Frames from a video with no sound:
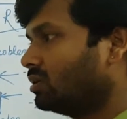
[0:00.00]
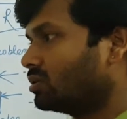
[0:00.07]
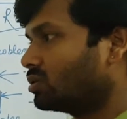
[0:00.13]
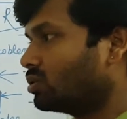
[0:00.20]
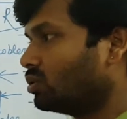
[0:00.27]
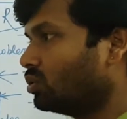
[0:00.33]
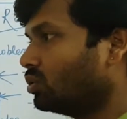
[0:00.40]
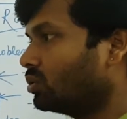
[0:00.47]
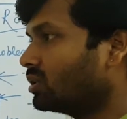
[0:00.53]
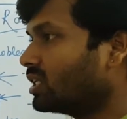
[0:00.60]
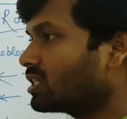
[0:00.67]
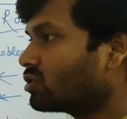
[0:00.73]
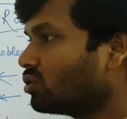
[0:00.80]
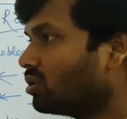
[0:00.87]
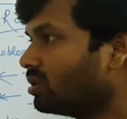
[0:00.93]
So
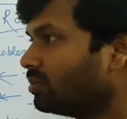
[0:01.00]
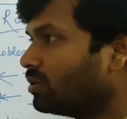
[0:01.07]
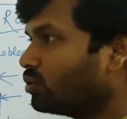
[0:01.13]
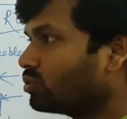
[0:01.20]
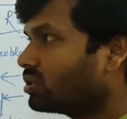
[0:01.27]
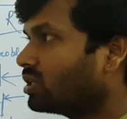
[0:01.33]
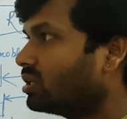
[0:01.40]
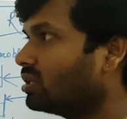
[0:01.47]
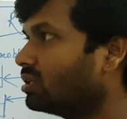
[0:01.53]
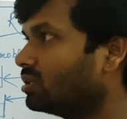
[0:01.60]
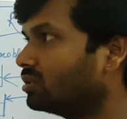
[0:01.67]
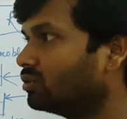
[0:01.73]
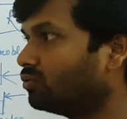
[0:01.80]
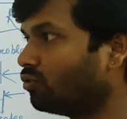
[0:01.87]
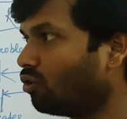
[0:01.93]
that's all about
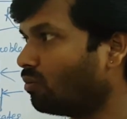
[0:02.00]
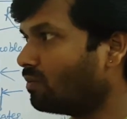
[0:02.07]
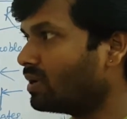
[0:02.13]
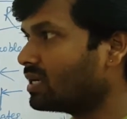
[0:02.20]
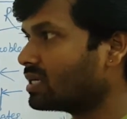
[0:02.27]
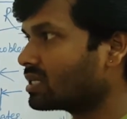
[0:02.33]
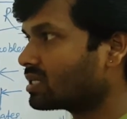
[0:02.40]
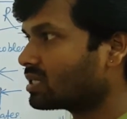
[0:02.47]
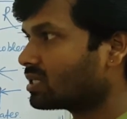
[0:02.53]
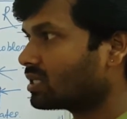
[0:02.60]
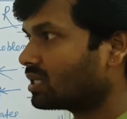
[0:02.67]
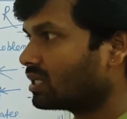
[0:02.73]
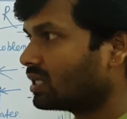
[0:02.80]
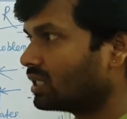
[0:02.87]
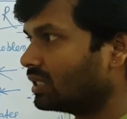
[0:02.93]
the
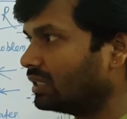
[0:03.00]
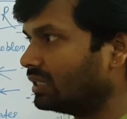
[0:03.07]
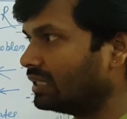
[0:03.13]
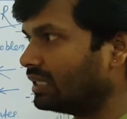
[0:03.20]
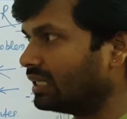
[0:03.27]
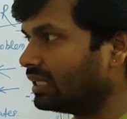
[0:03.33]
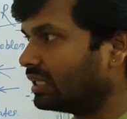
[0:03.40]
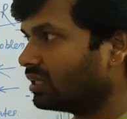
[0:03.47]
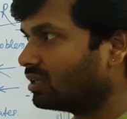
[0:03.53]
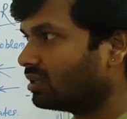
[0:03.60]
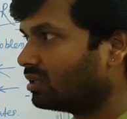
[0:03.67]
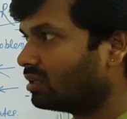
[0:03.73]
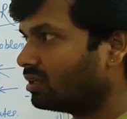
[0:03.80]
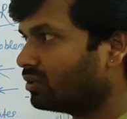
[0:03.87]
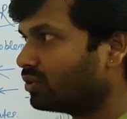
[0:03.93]
formats,
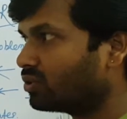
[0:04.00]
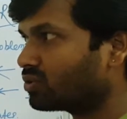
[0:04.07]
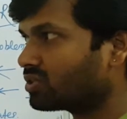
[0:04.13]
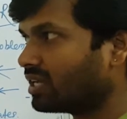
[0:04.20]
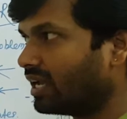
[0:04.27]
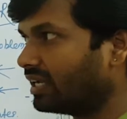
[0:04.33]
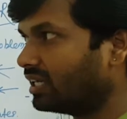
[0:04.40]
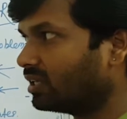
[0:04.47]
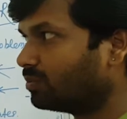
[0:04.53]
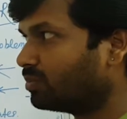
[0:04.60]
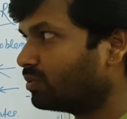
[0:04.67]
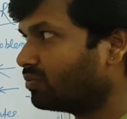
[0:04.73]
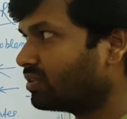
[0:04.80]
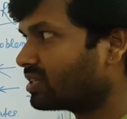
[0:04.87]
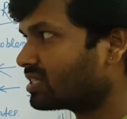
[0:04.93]
their
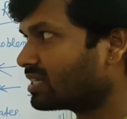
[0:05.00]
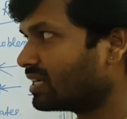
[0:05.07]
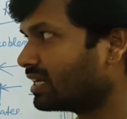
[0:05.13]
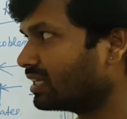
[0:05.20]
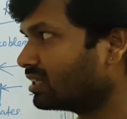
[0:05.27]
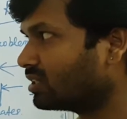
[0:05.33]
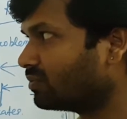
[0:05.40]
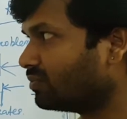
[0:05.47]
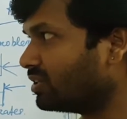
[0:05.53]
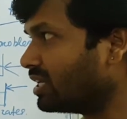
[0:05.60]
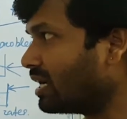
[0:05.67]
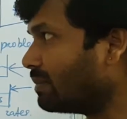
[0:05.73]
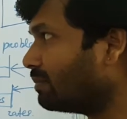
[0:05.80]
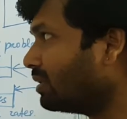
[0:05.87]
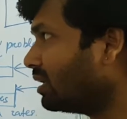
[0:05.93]
cyclic prefix length,
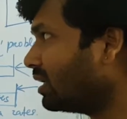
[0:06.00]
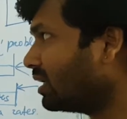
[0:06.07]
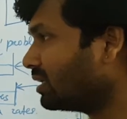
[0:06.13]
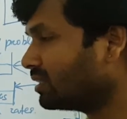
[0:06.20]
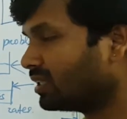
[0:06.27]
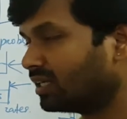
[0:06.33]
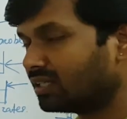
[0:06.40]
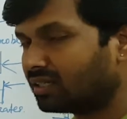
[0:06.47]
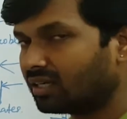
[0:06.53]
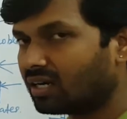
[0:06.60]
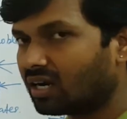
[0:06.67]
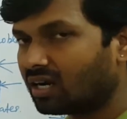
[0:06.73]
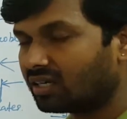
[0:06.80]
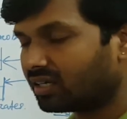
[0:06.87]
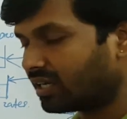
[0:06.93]
preamble length, and the
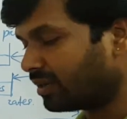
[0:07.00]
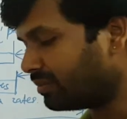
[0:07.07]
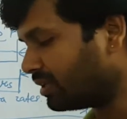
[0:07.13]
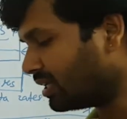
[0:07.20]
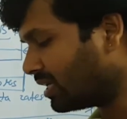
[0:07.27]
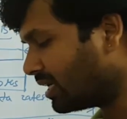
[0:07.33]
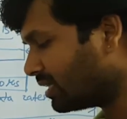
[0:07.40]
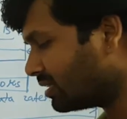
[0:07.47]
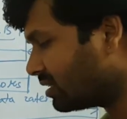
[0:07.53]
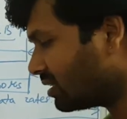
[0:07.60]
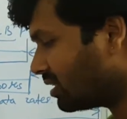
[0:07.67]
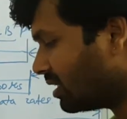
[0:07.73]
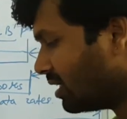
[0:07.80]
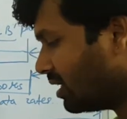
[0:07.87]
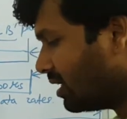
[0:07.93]
guard timing
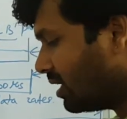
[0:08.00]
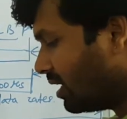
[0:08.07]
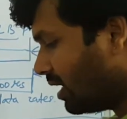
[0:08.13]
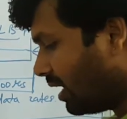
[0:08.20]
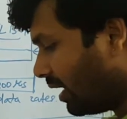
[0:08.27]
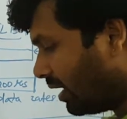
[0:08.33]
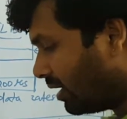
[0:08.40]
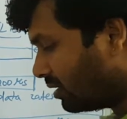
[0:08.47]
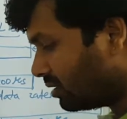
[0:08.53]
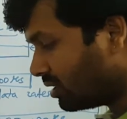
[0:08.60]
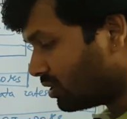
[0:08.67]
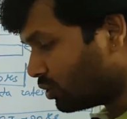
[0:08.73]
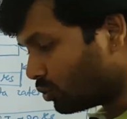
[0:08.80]
length, and the